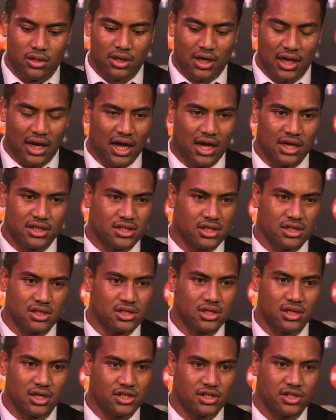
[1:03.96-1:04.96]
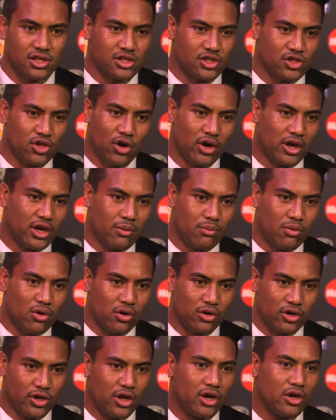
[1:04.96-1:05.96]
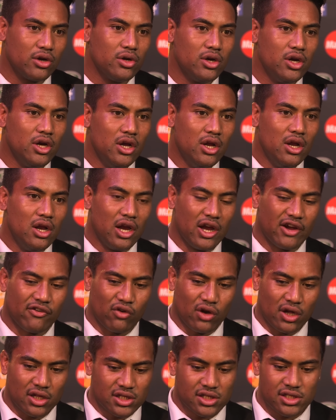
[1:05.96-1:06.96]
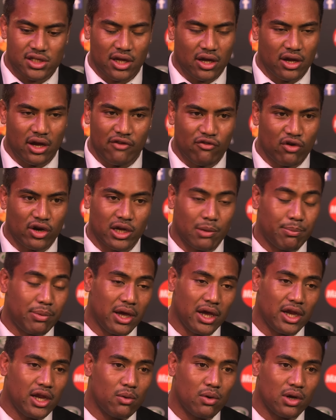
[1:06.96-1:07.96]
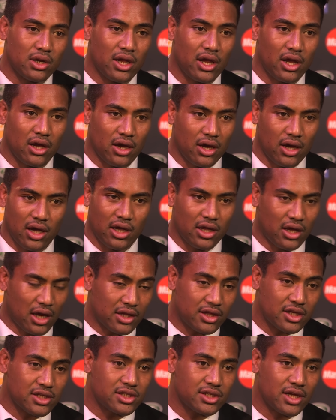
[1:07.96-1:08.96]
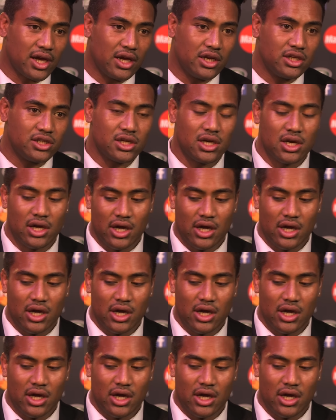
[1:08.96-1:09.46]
class is, is, is not anymore, you know. Everyone's, everyone can beat anyone at, at this stage.